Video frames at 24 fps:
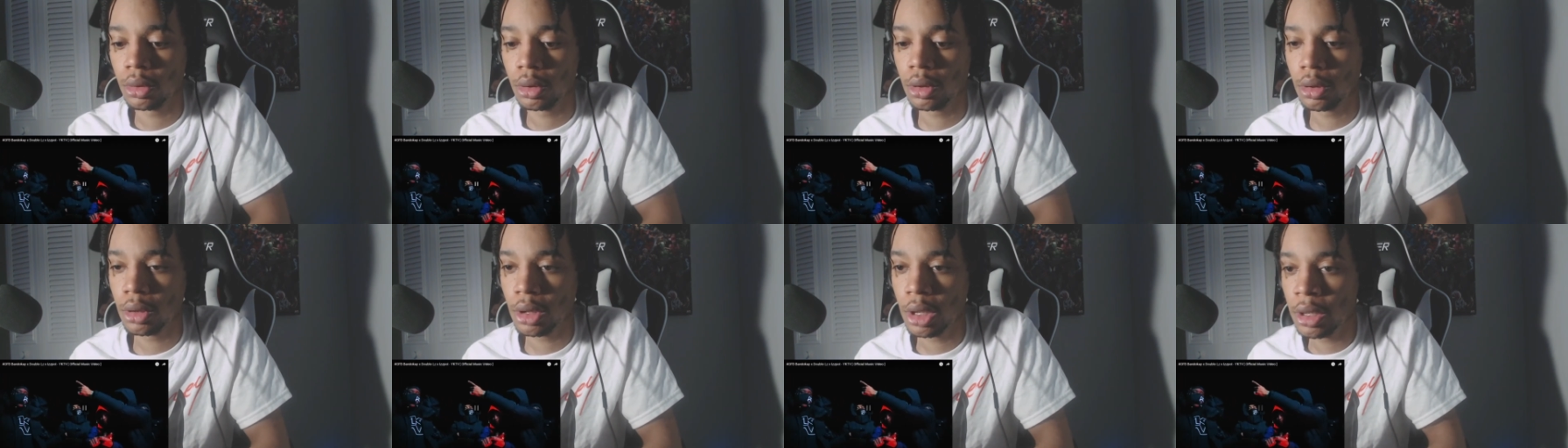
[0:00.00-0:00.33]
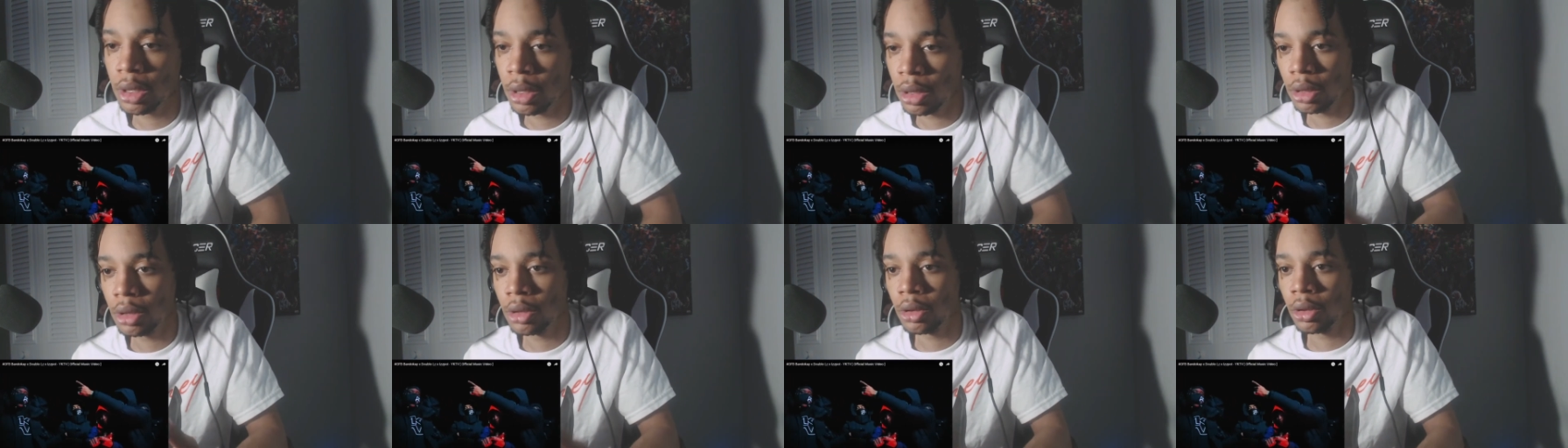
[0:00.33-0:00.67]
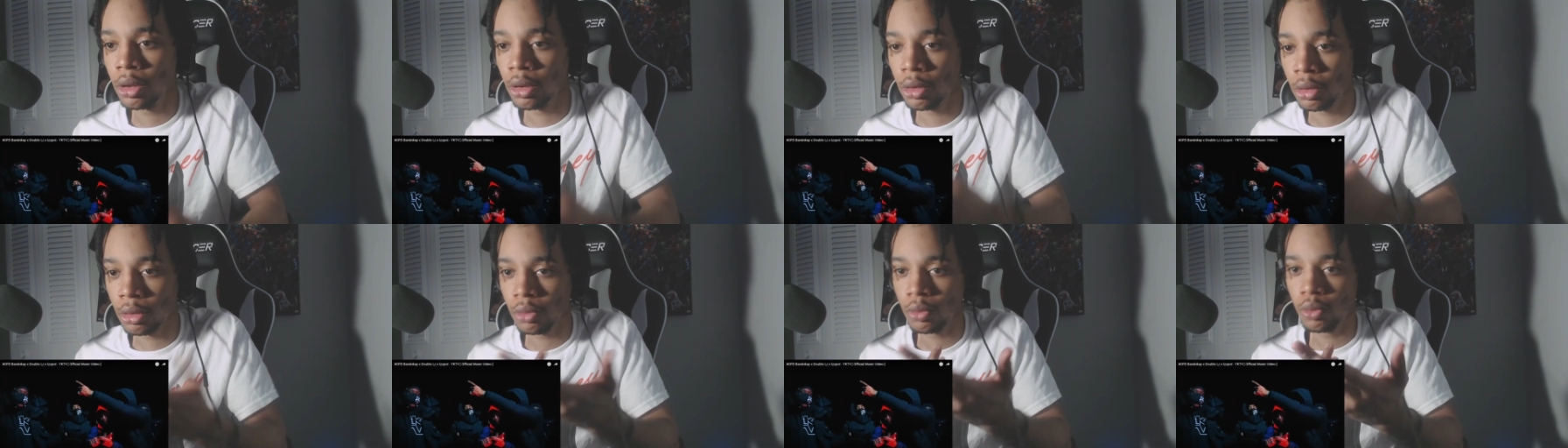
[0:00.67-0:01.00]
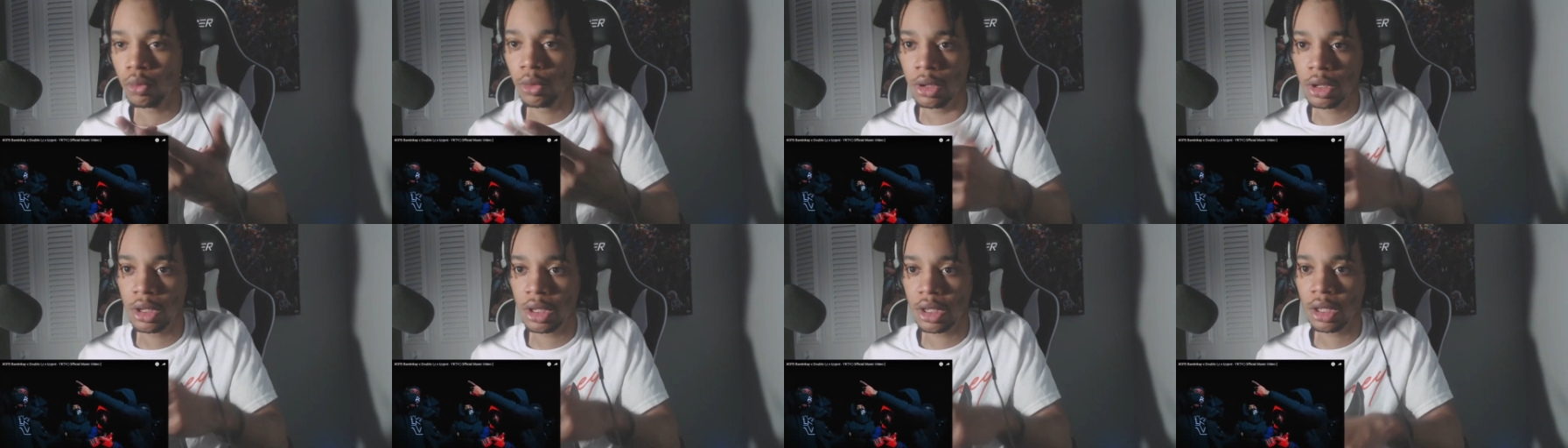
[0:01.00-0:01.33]
And you know when
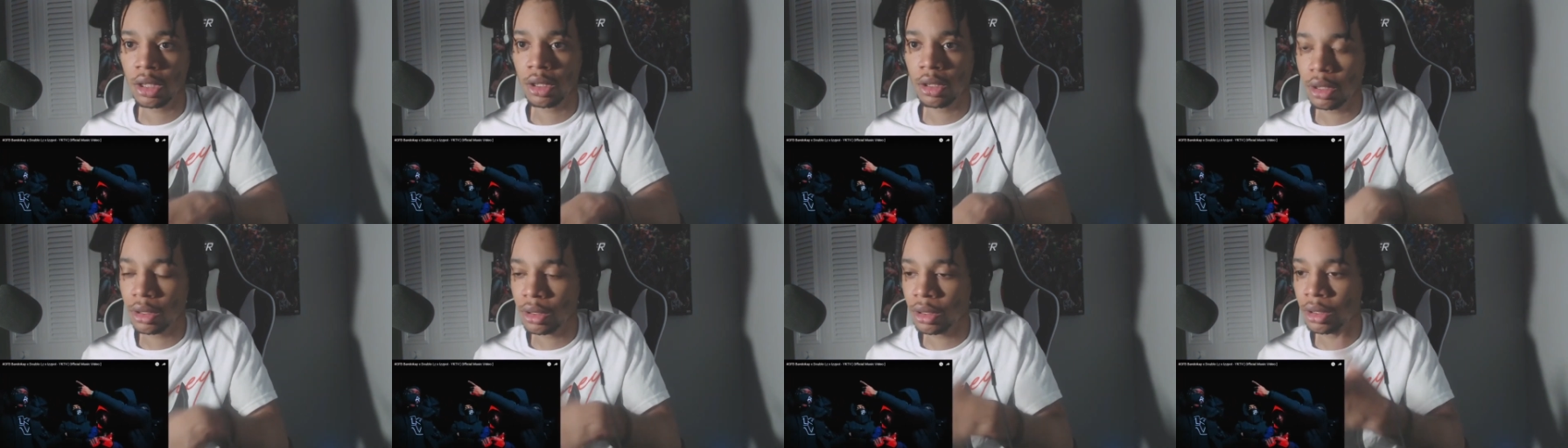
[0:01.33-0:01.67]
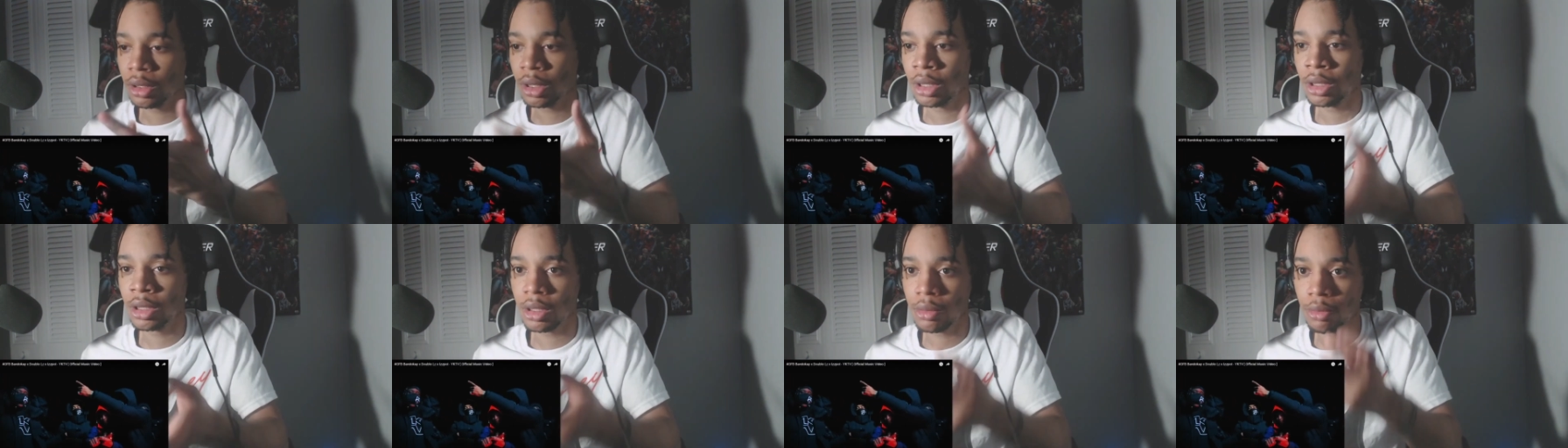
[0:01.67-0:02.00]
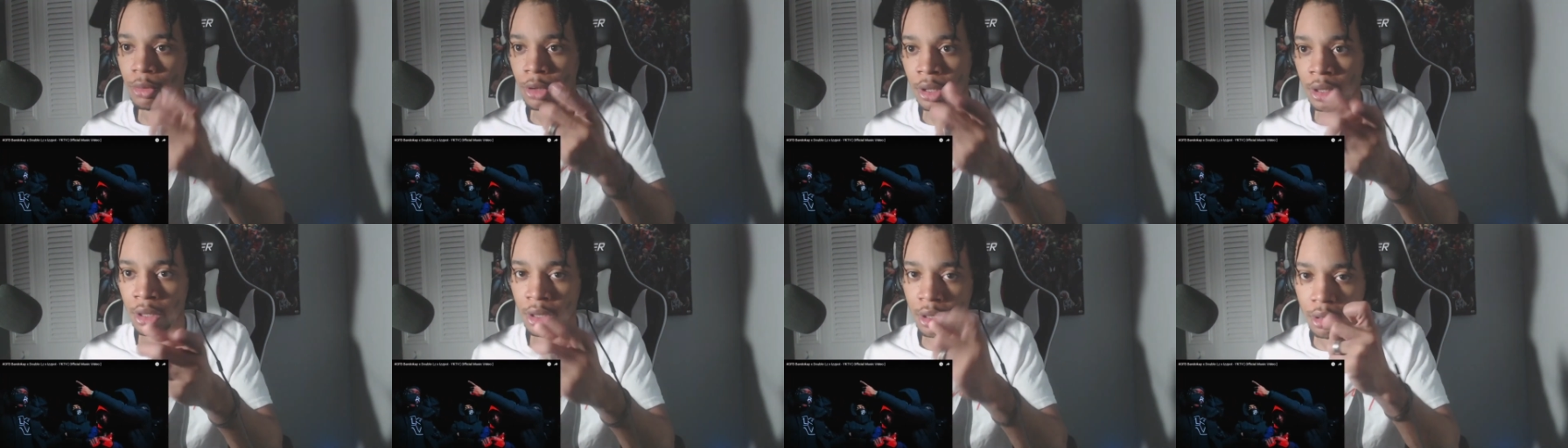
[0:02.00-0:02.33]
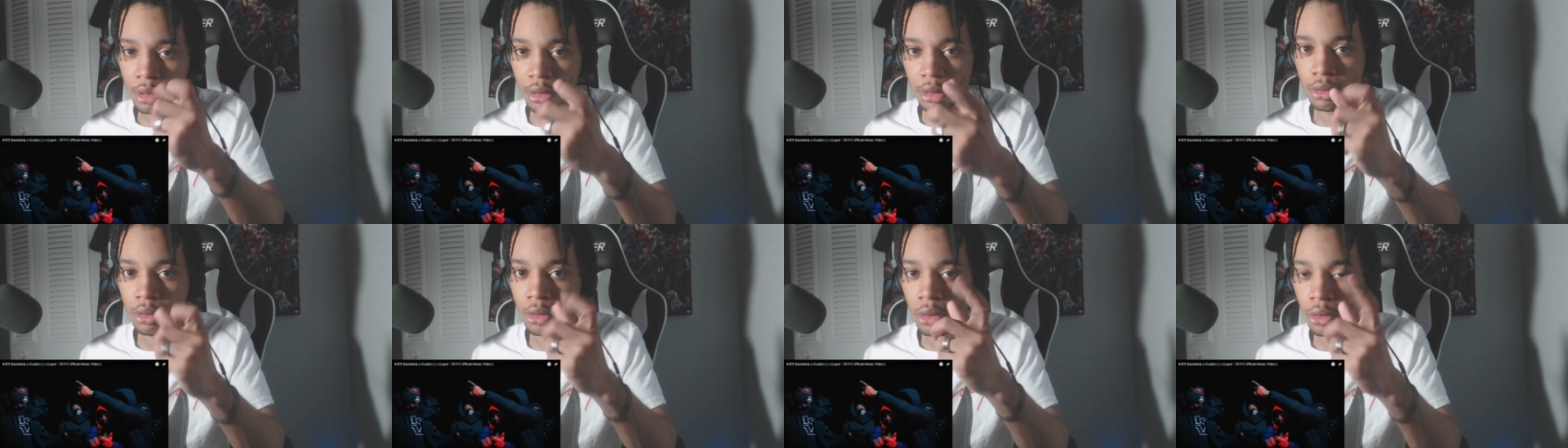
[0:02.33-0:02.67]
you said clean spray,
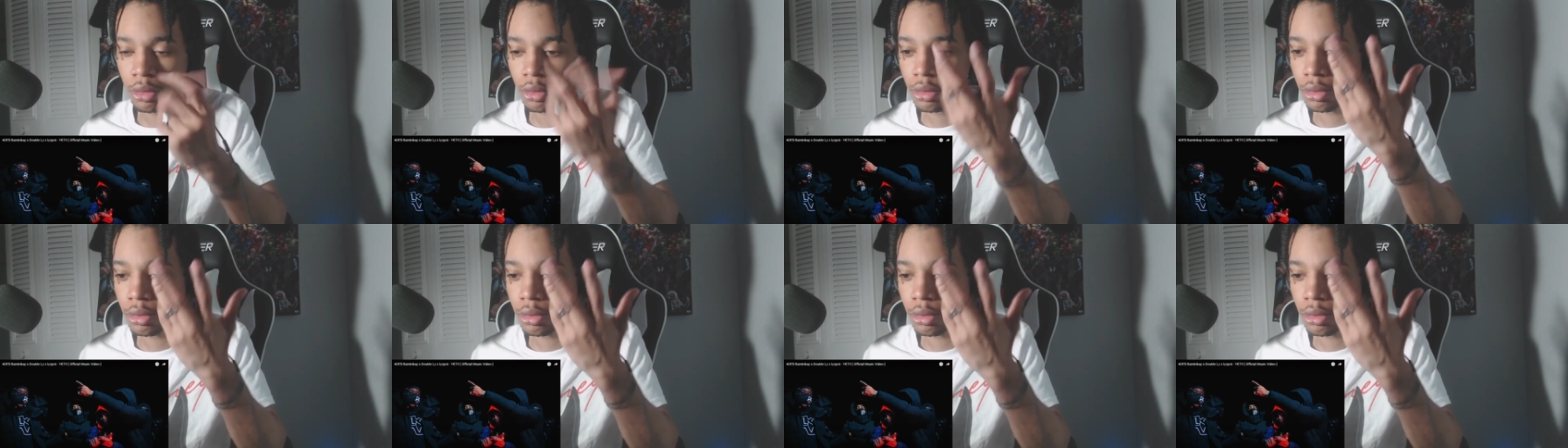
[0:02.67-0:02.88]
you know